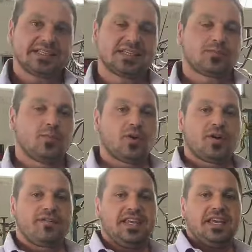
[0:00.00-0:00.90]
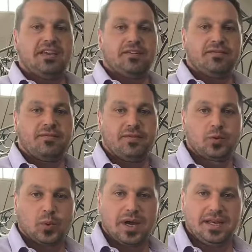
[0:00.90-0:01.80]
is more of the
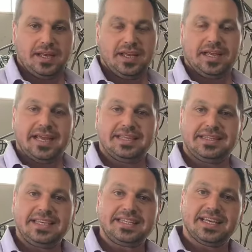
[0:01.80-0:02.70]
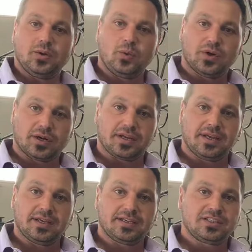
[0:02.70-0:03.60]
grinding and detail work.
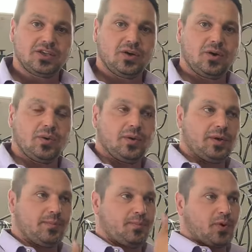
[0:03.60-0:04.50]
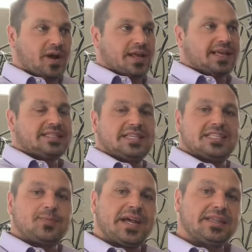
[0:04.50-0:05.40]
So product gets
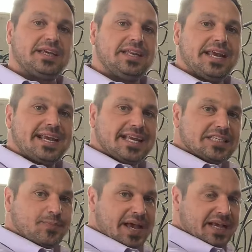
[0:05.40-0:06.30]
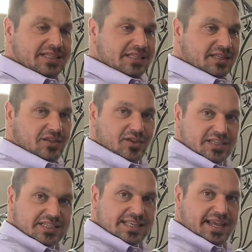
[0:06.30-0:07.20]
inspected, it gets passed to this
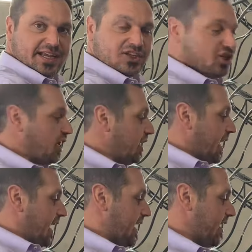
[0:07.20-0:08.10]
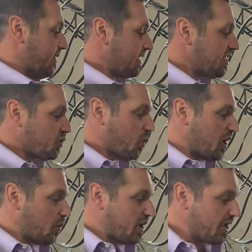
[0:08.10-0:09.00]
stage, and this is where
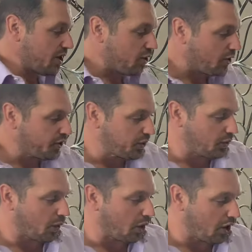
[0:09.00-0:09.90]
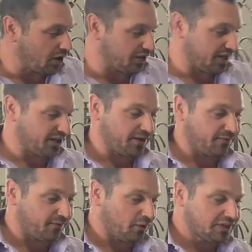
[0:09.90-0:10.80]
we go through all the
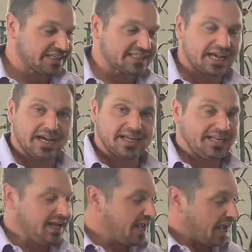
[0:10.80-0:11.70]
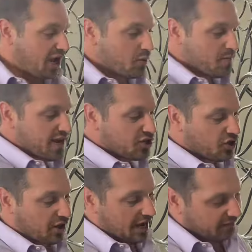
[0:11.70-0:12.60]
full design, and we make sure
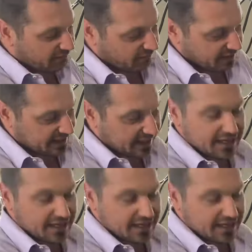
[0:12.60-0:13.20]
everything,